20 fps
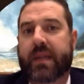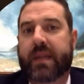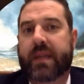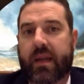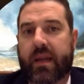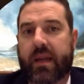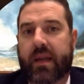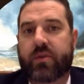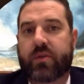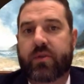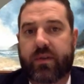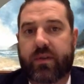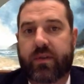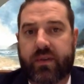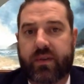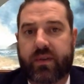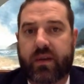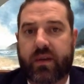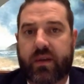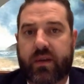
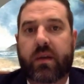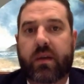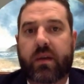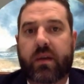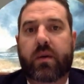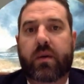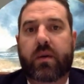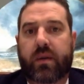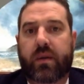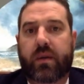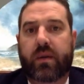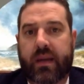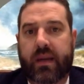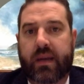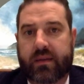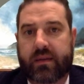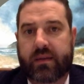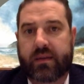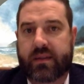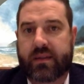data-driven
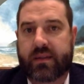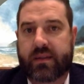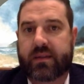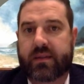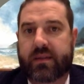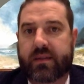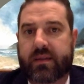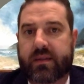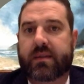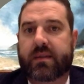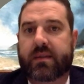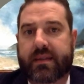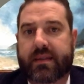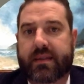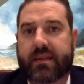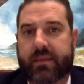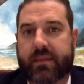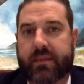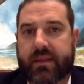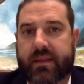analysis
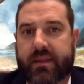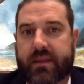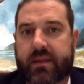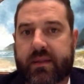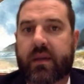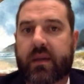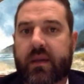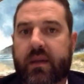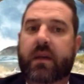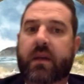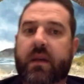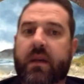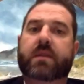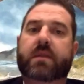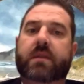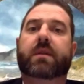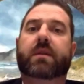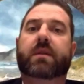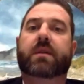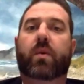estimates.
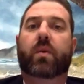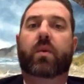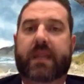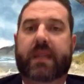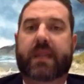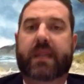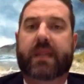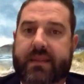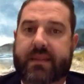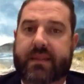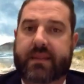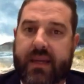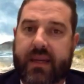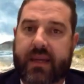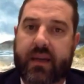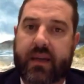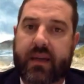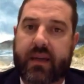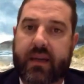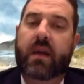So with that
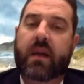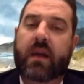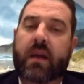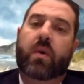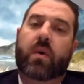said,